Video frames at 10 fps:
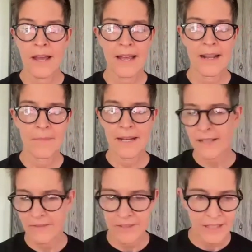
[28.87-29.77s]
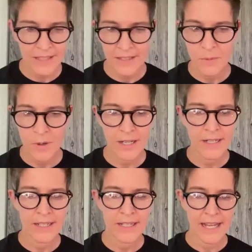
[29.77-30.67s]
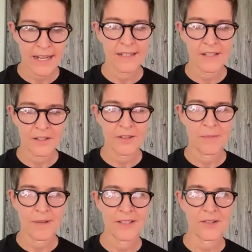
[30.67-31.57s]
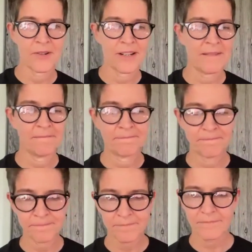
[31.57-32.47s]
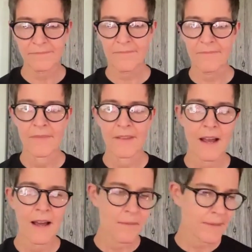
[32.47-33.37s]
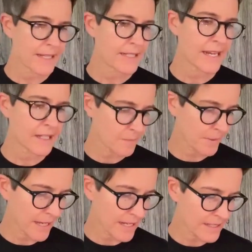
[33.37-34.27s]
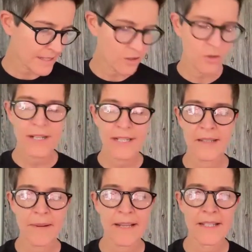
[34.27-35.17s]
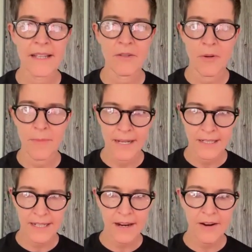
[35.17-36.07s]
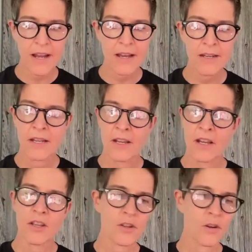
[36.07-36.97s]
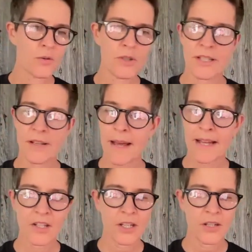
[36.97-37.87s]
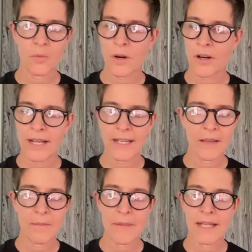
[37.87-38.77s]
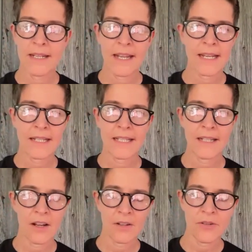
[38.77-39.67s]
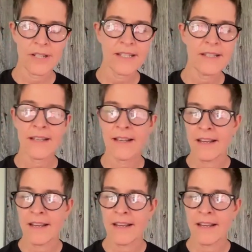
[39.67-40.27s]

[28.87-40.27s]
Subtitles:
and I'm actively working to get it to the big screen. The story takes place in the Romantic era. So just imagine we're in the mid 1800s.